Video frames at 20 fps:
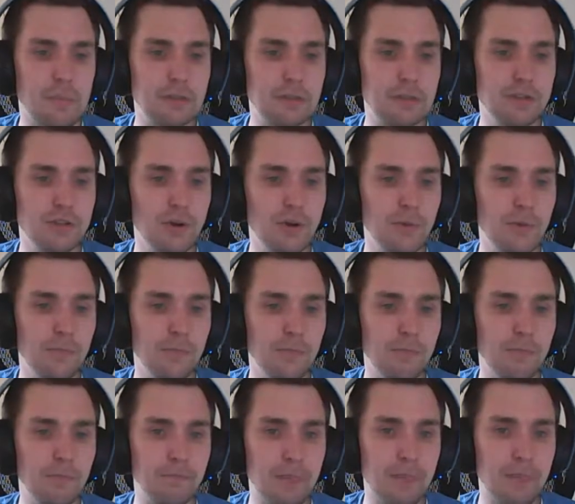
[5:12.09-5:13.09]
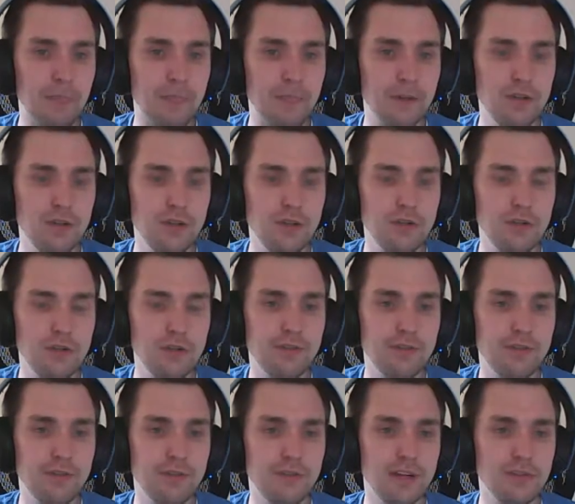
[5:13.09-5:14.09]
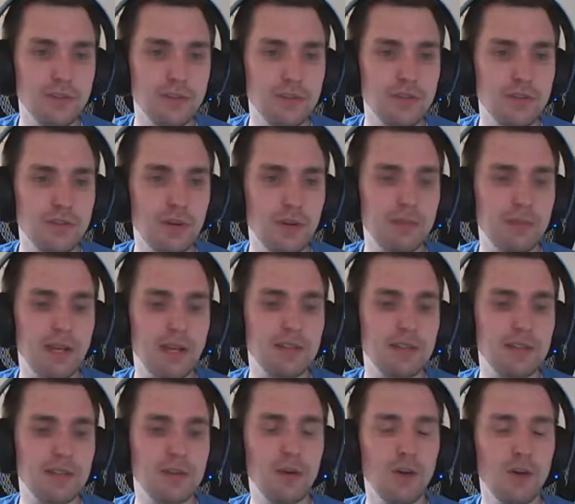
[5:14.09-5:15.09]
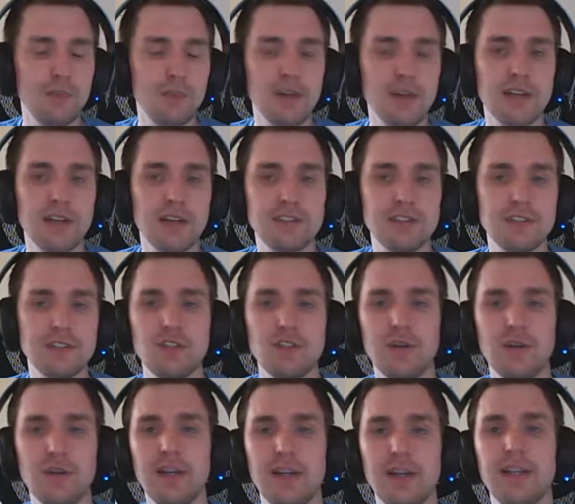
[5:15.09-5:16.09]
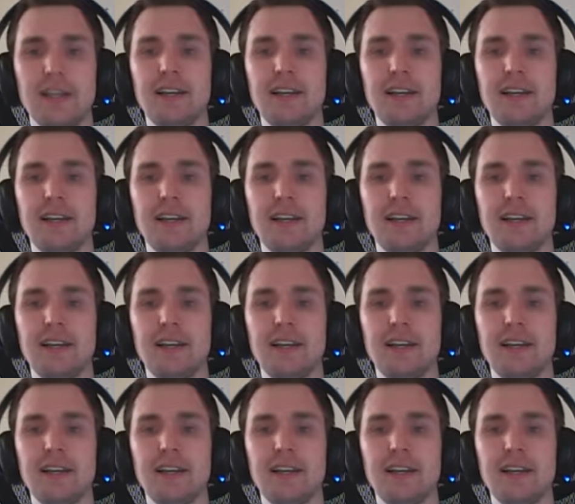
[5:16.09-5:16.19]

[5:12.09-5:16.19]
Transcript: So huge effects with these new updates. Hope you guys enjoy.